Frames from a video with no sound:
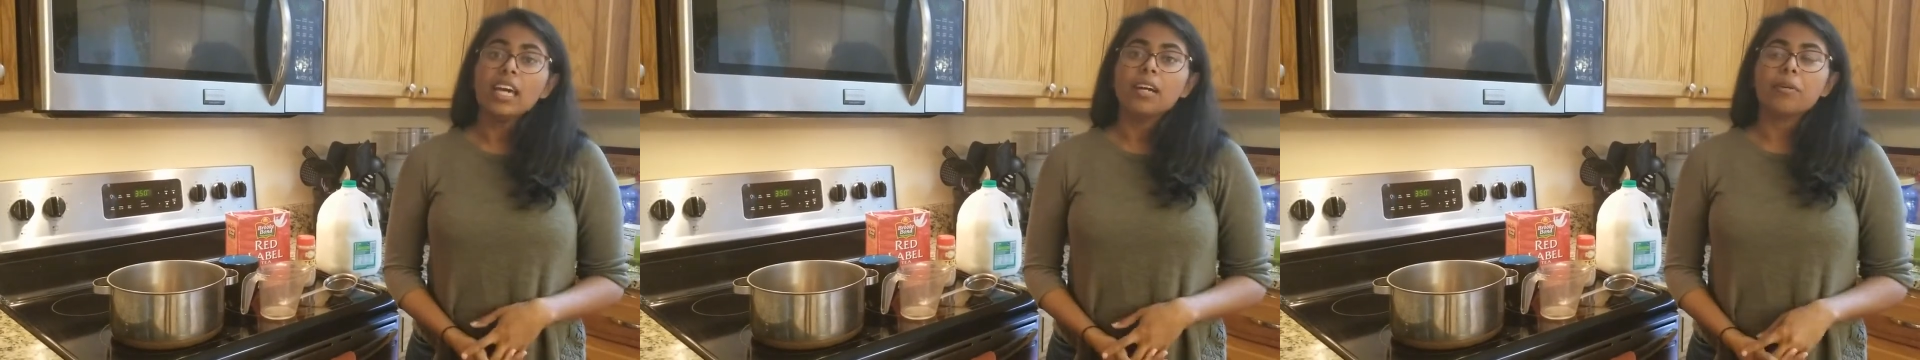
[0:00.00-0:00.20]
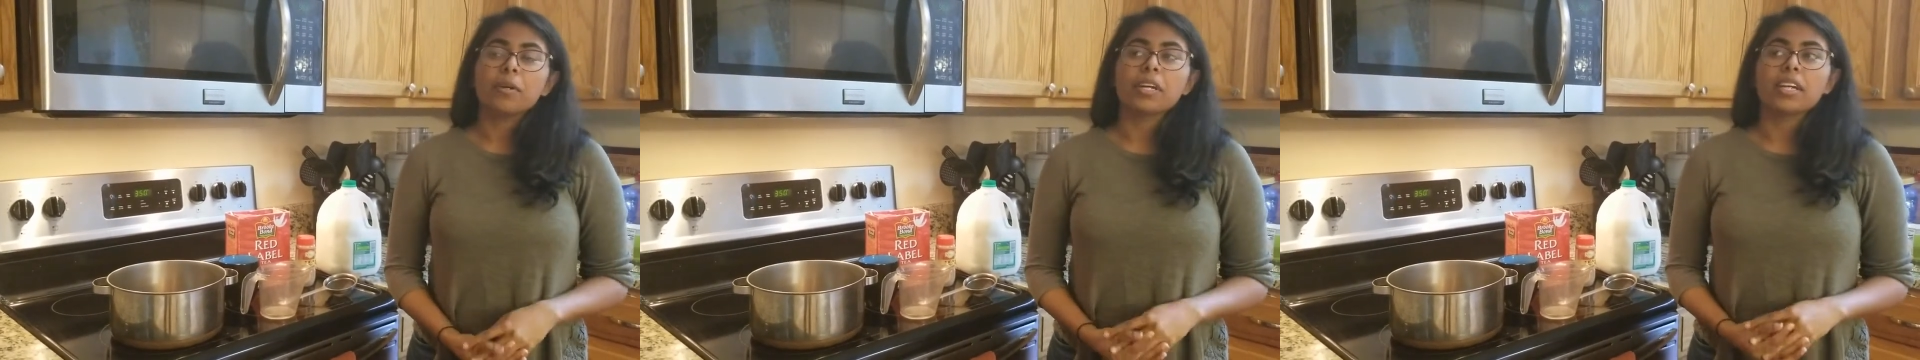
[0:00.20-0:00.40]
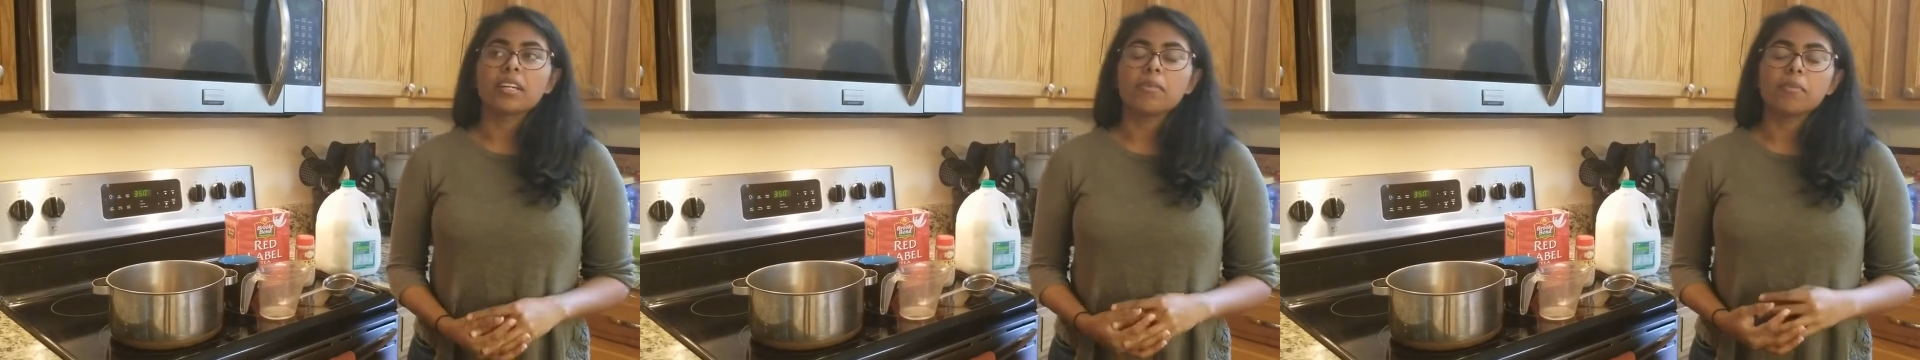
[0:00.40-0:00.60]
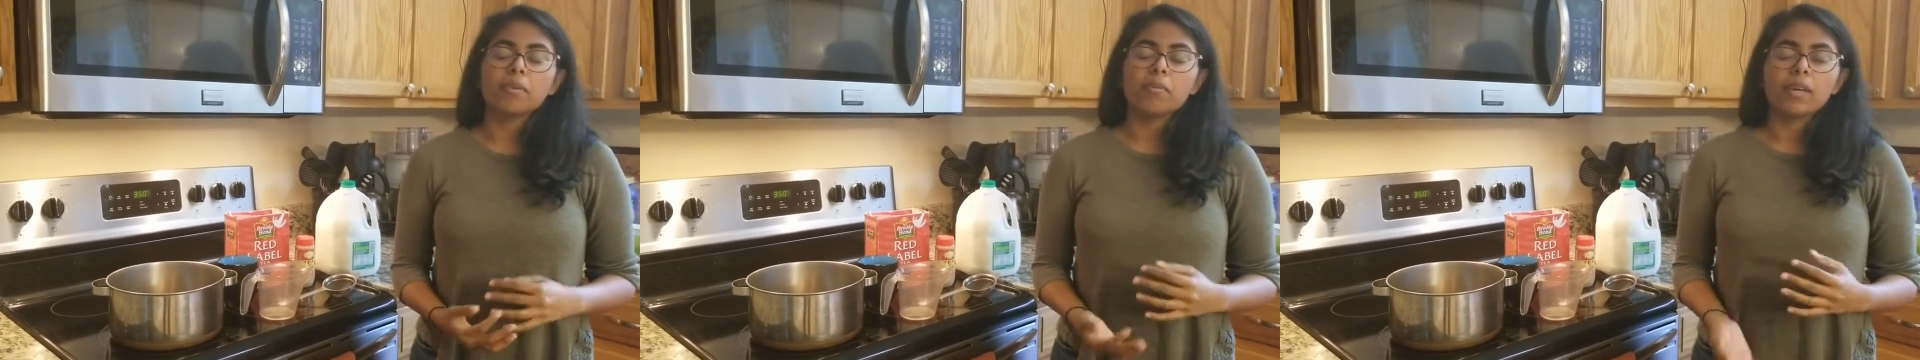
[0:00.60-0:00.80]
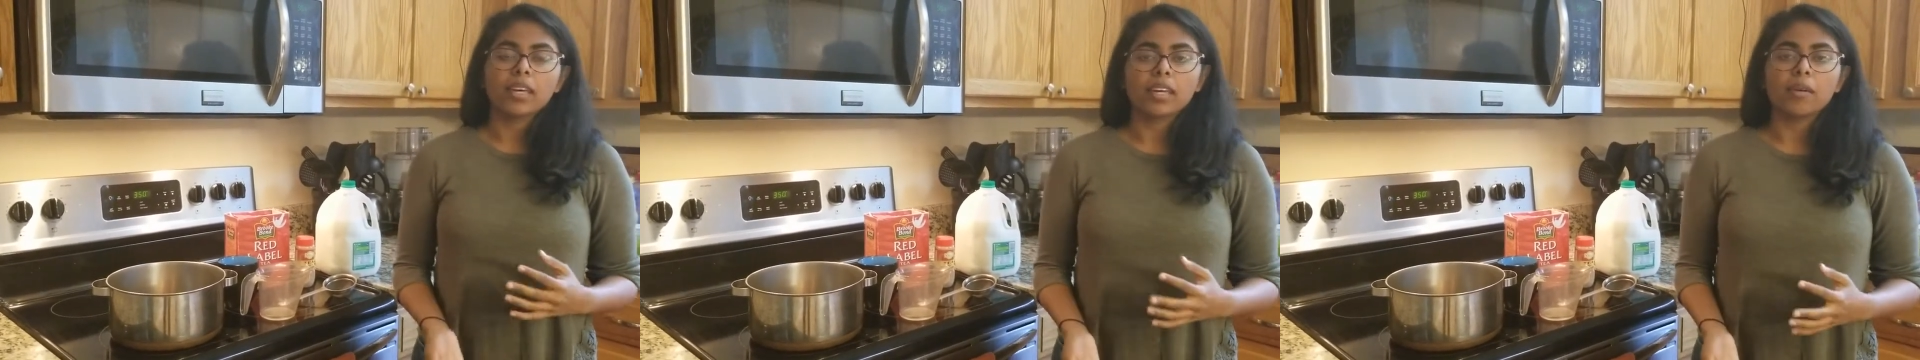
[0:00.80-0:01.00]
we're gonna be
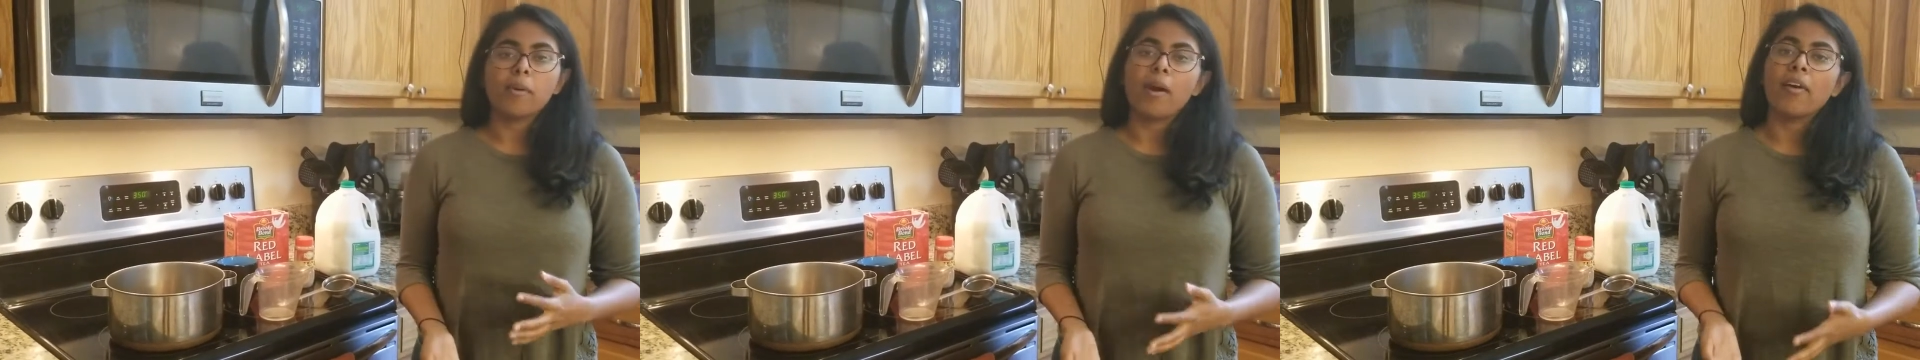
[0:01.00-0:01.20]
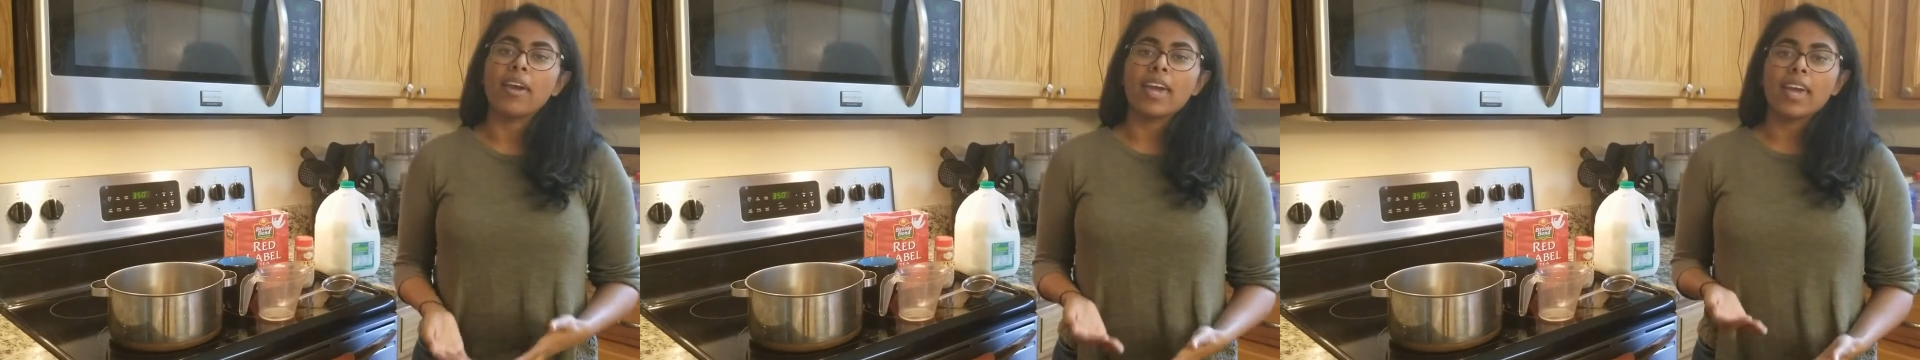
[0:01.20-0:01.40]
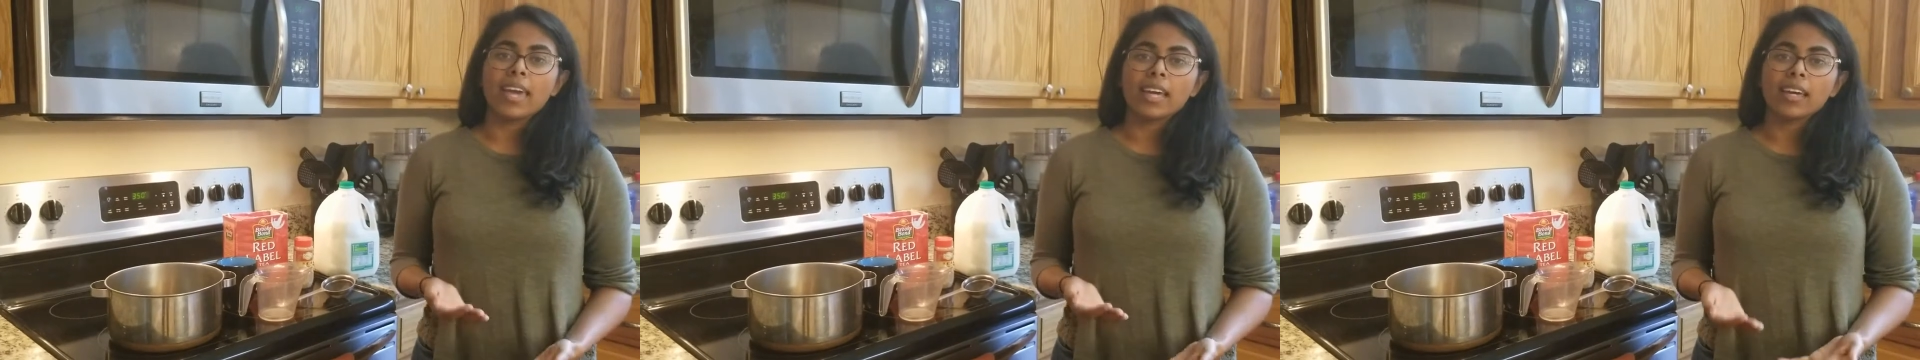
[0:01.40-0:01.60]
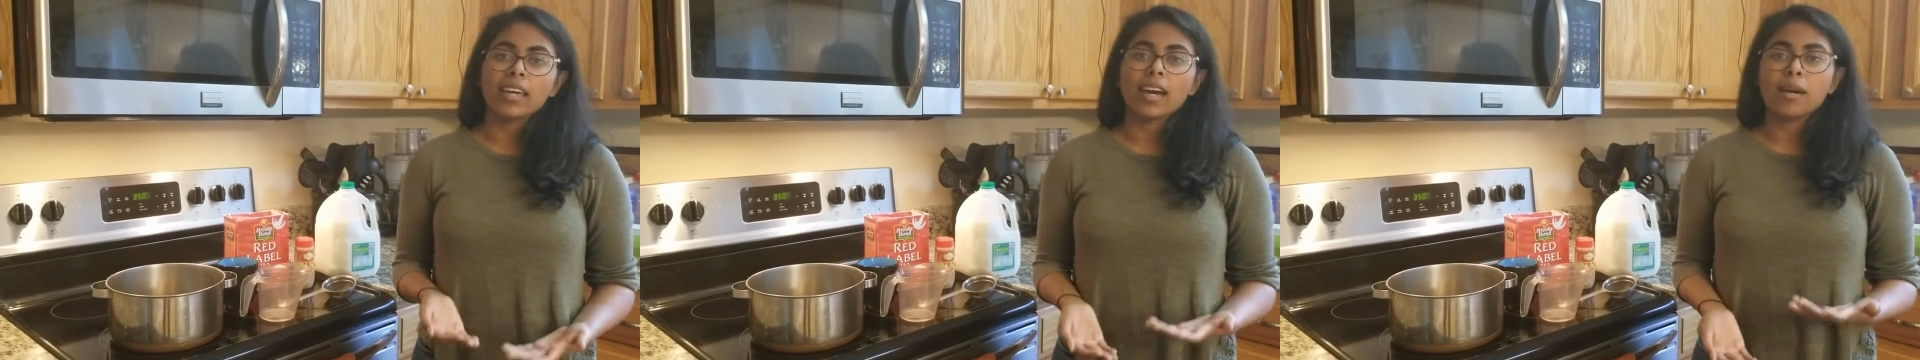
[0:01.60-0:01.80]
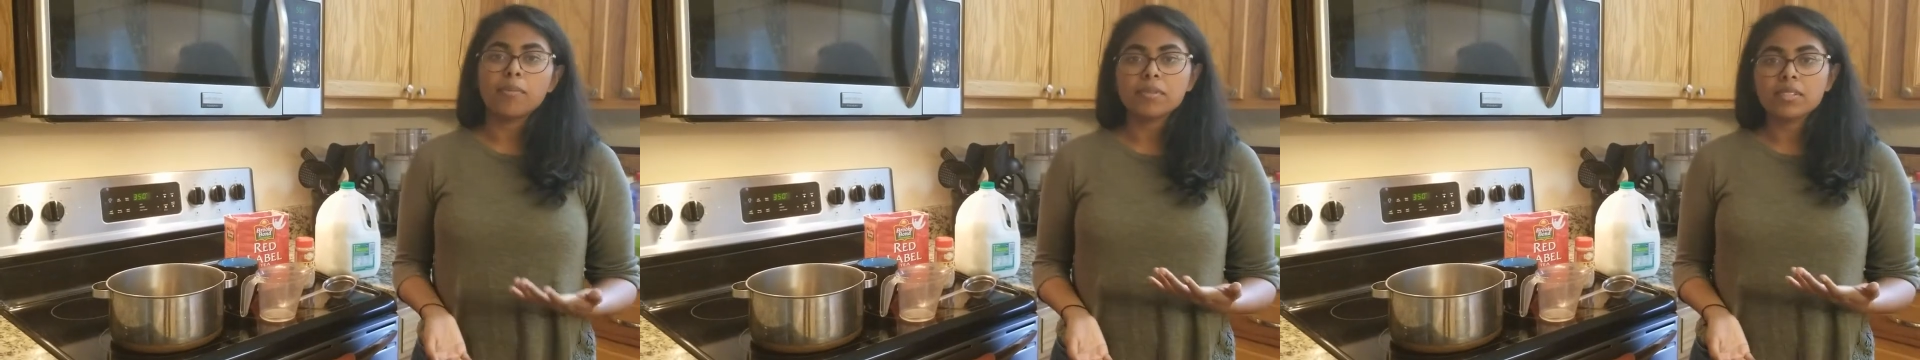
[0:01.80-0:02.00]
making about 8
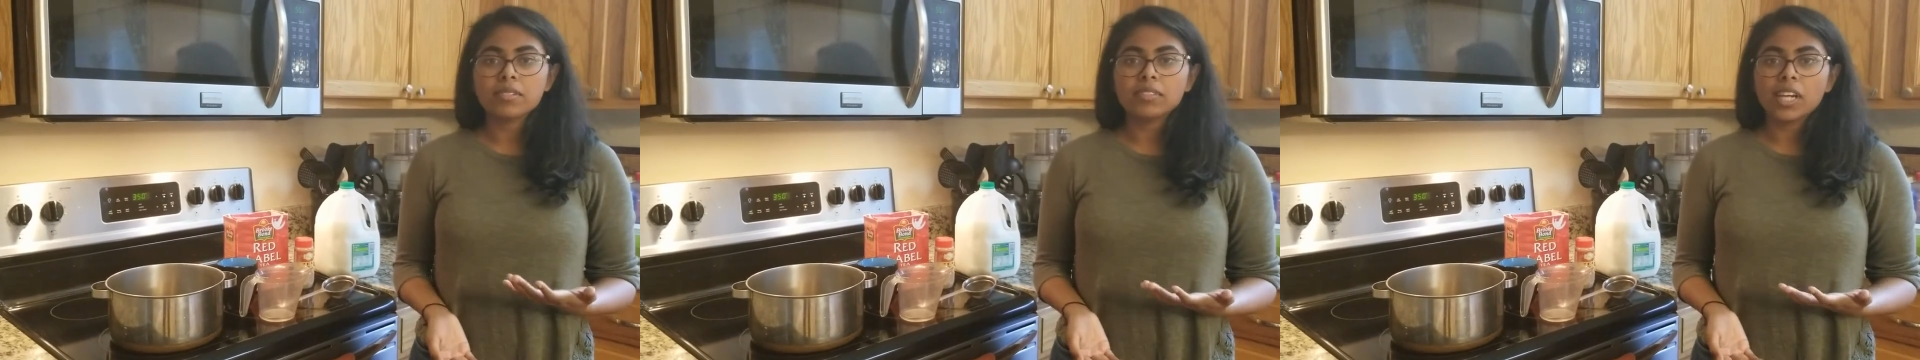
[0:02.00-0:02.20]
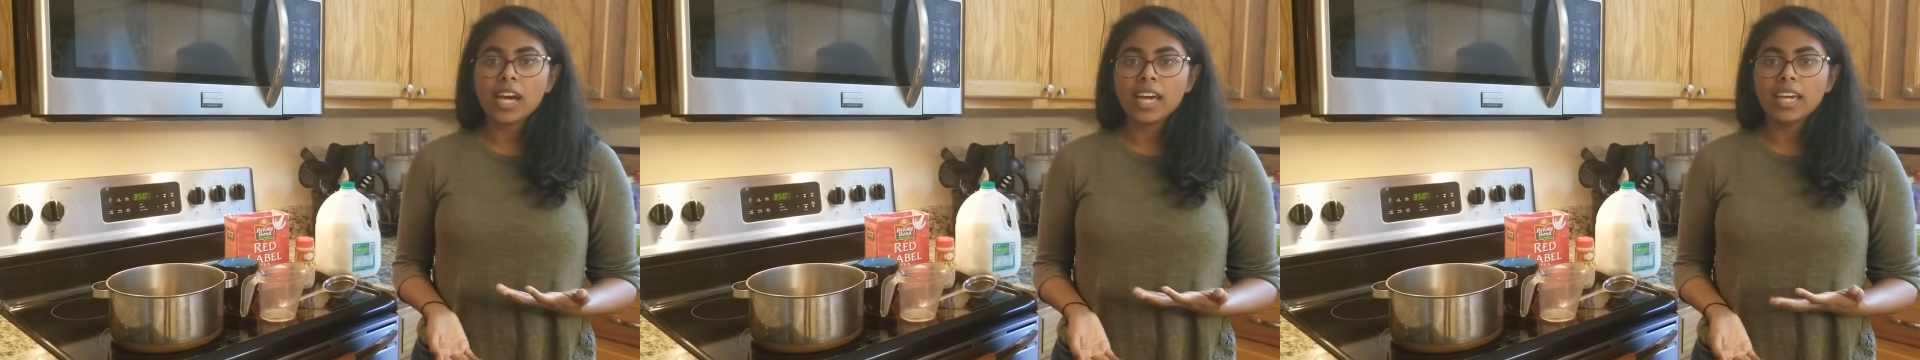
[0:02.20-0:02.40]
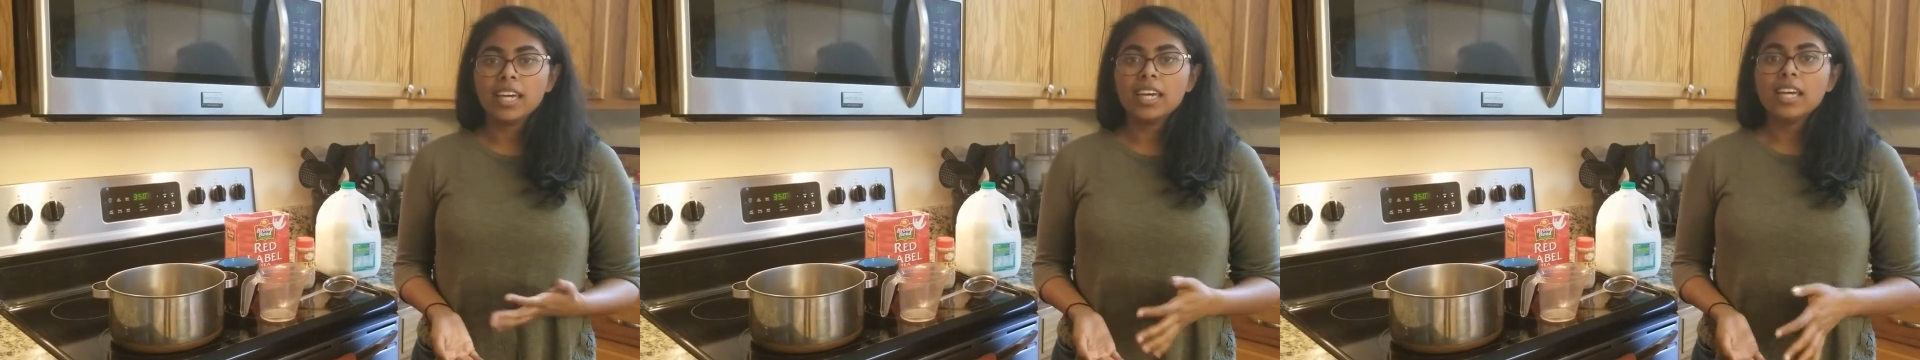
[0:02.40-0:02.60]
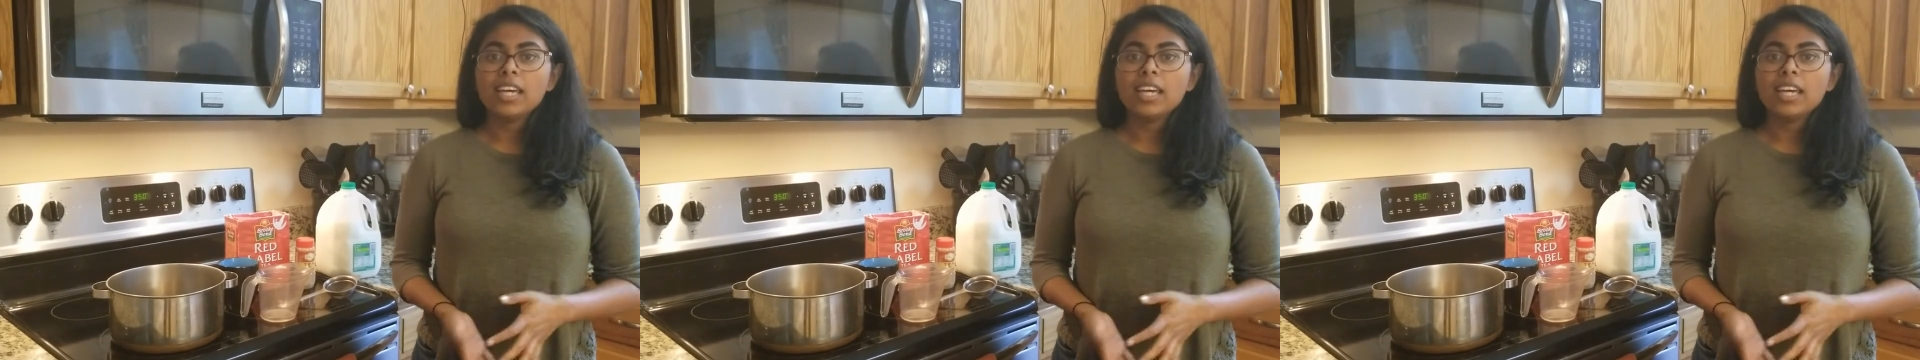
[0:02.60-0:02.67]
cups of chai.